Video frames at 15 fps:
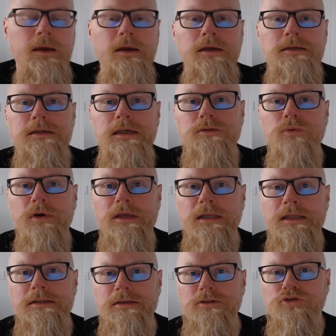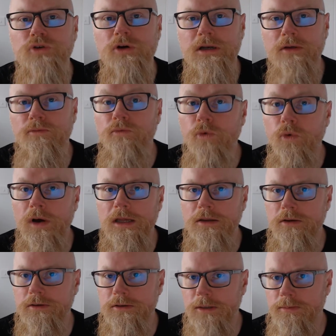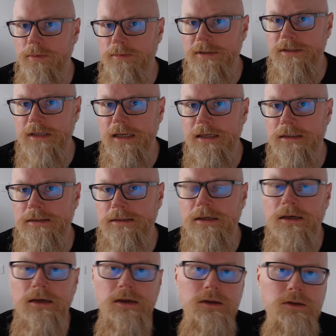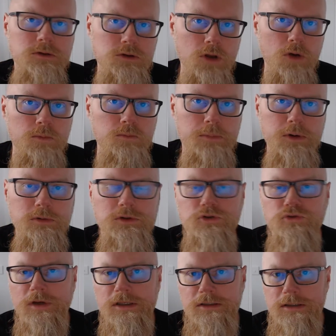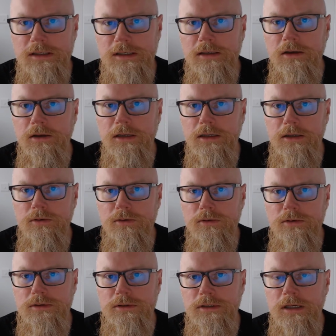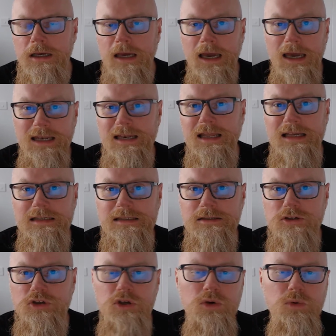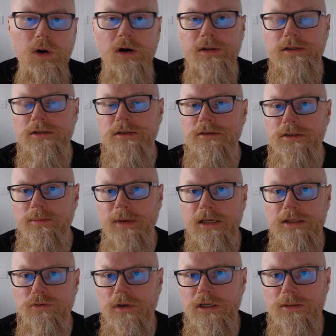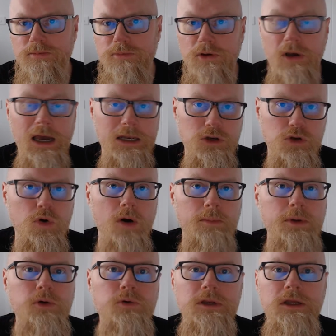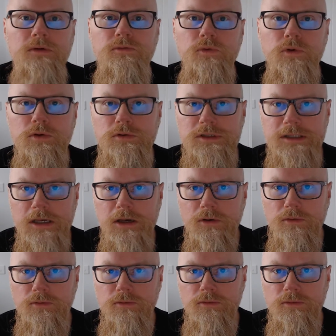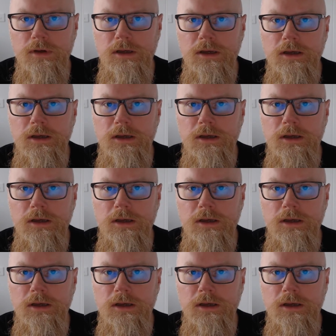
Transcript: So that's why you need to try and avoid those type of mistakes. Don't build straight into the e-learning course unless you are the subject matter expert and you are building it for yourself.